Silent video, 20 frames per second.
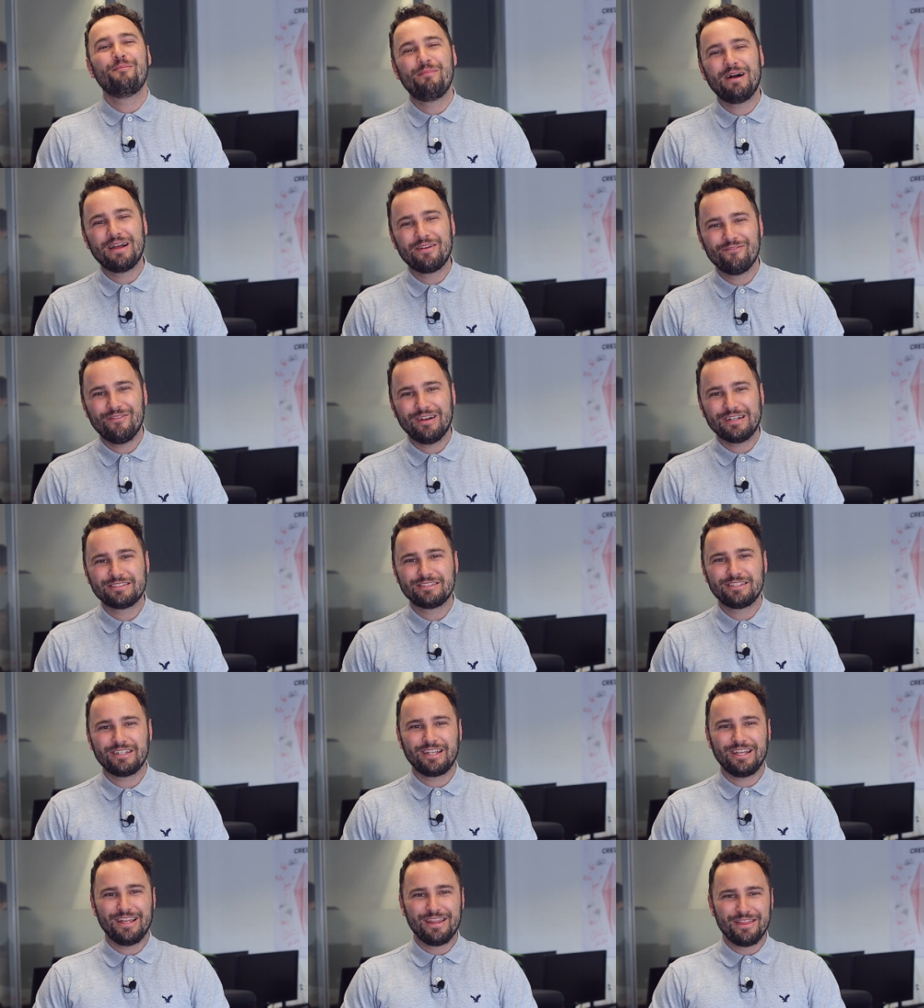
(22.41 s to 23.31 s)
by
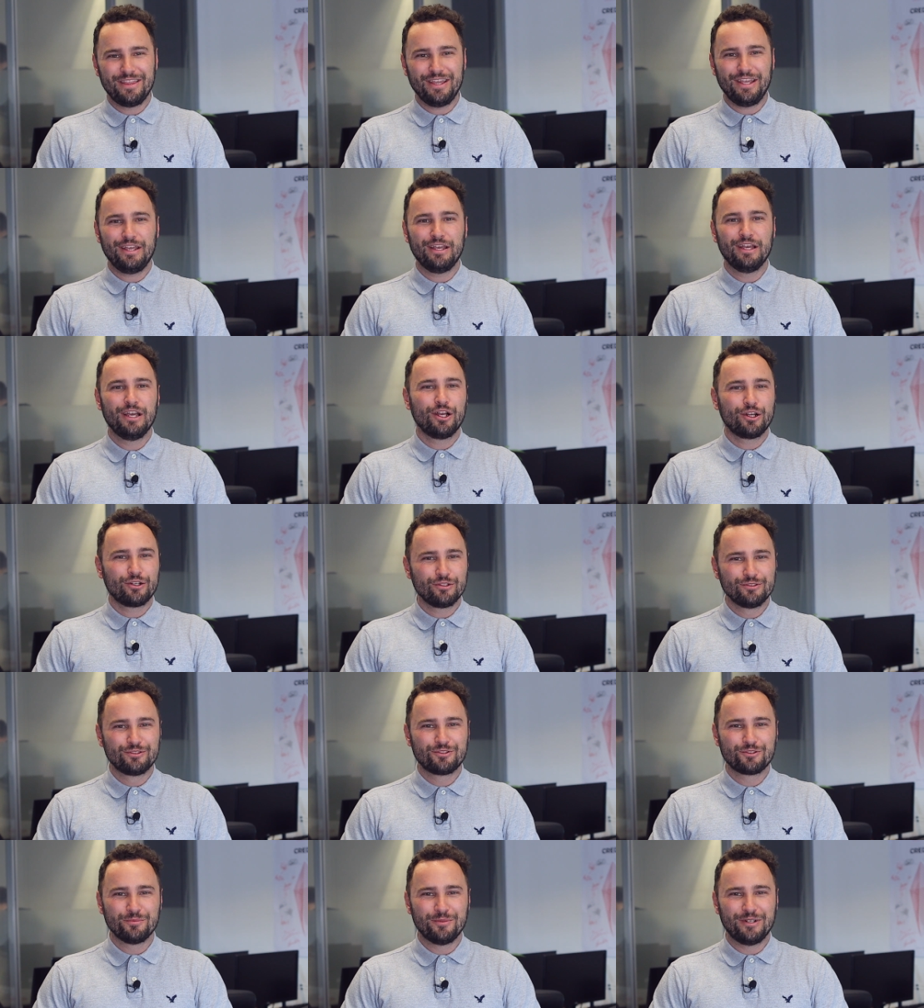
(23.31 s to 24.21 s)
investing in the
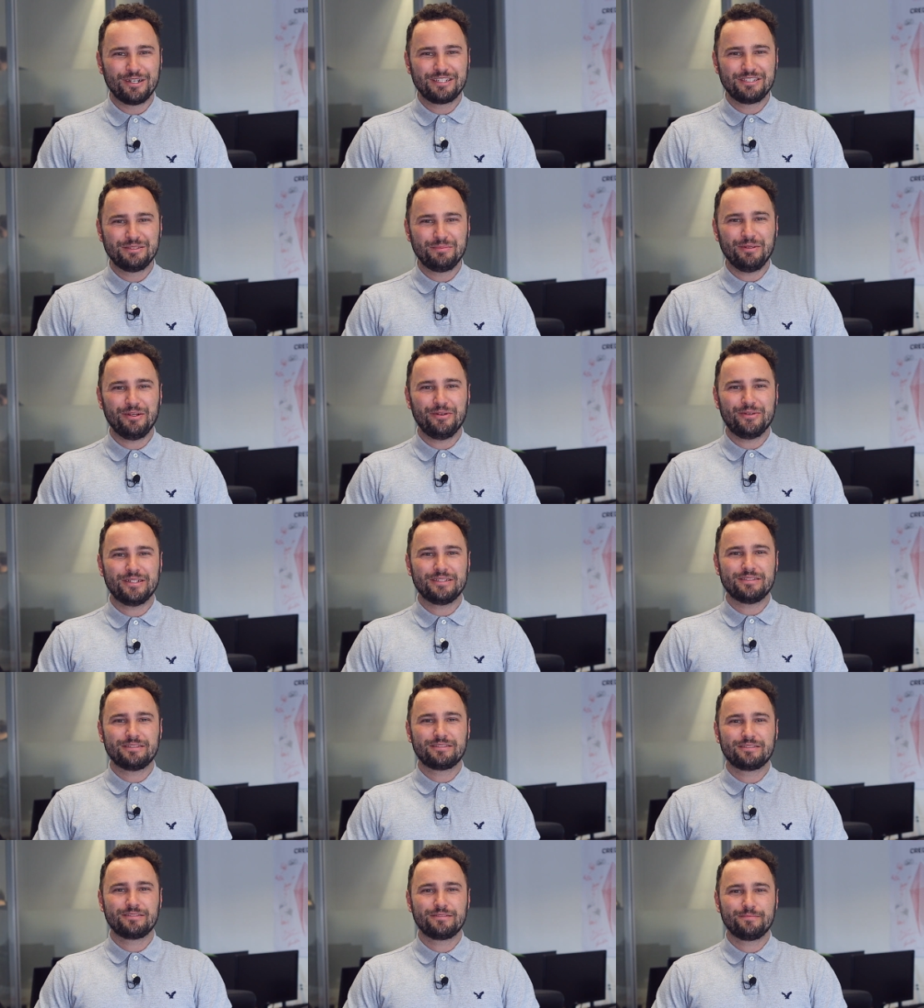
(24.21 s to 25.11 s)
consumer
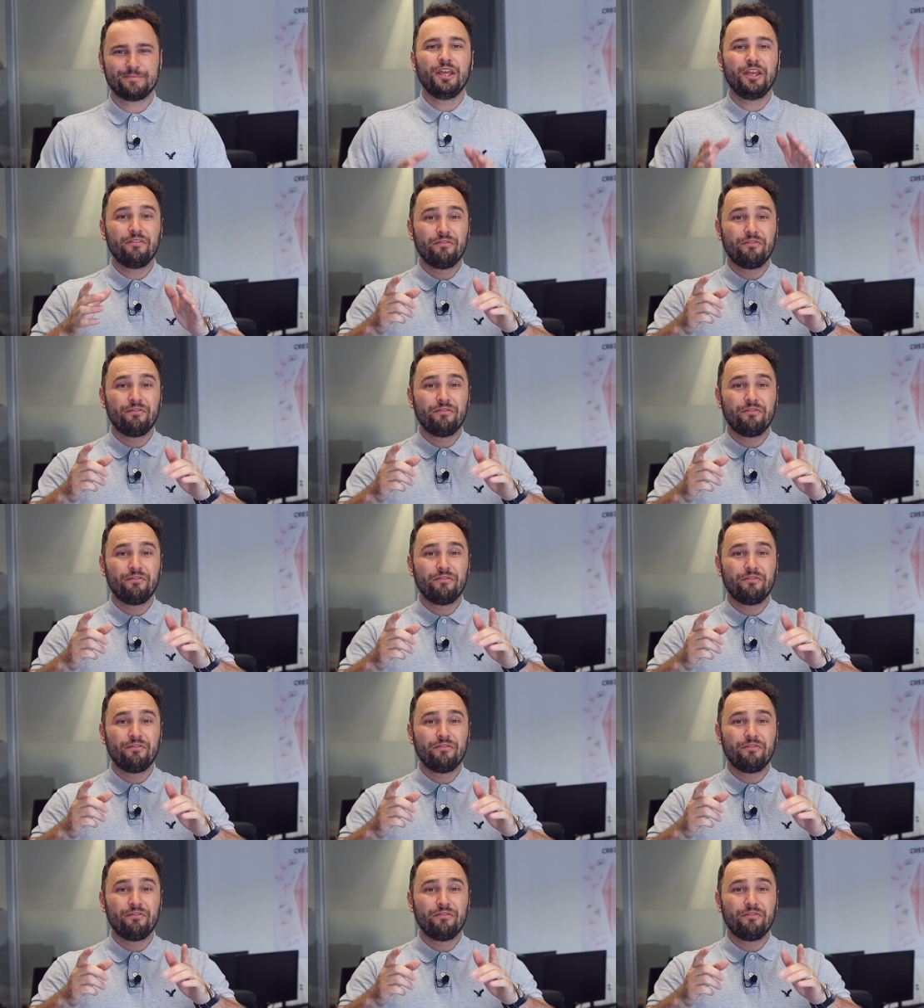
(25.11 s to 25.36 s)
experience.